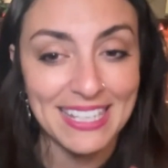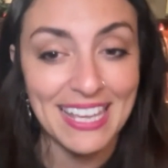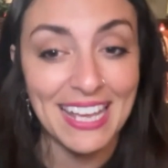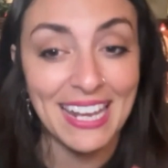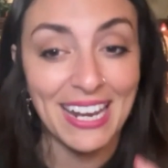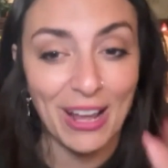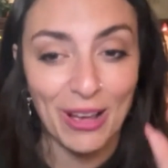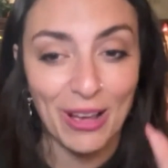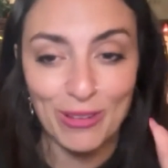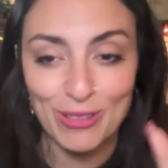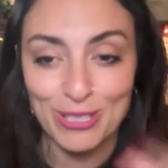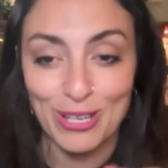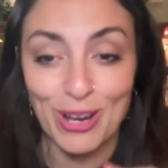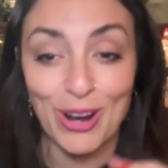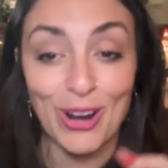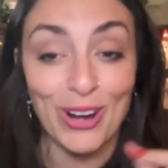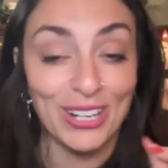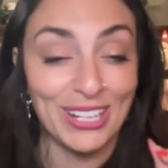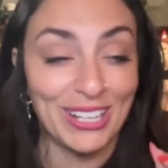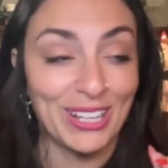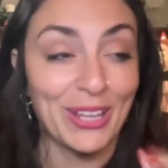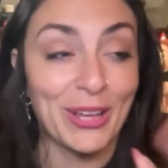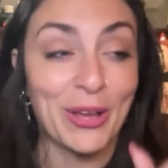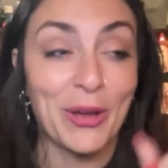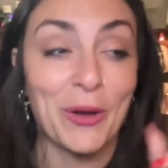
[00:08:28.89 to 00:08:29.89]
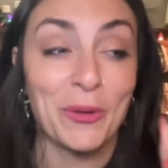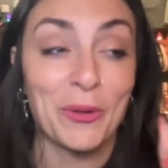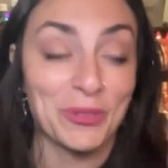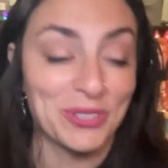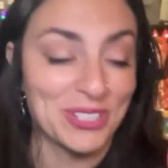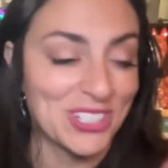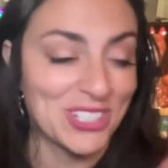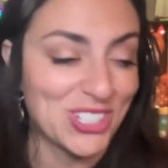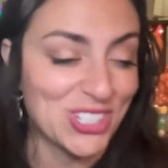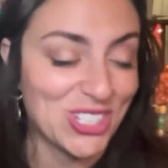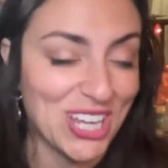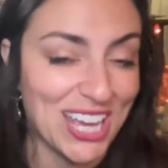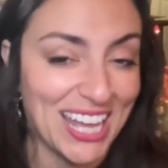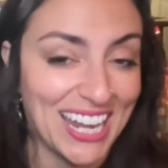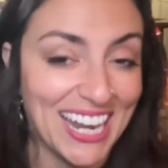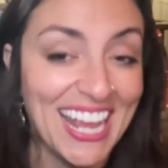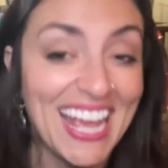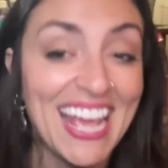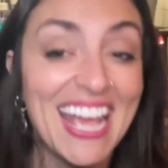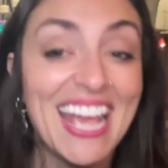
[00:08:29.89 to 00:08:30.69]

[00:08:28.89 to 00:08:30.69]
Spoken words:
And I was already like, holy shit.